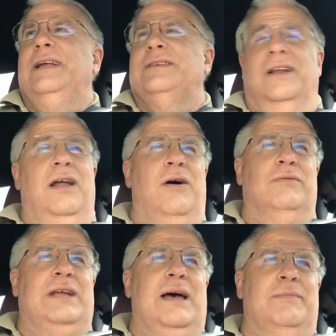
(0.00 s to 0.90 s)
this a
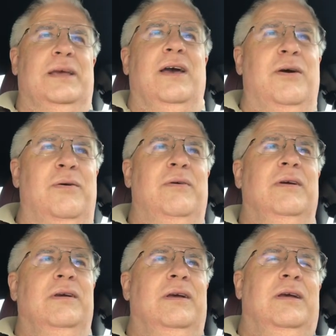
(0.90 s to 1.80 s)
long time ago,"
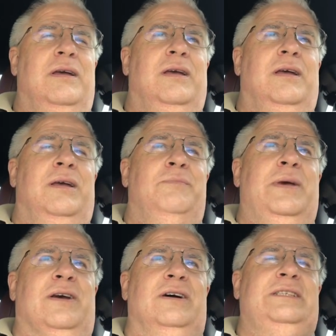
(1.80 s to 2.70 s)

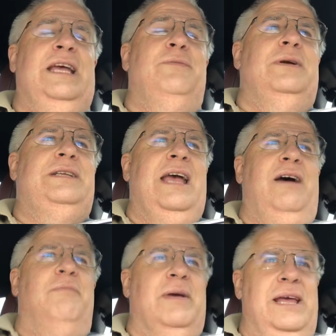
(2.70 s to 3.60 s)
because he would
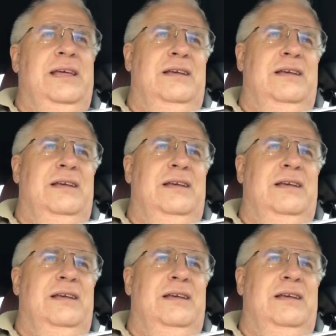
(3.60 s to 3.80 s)
tell me.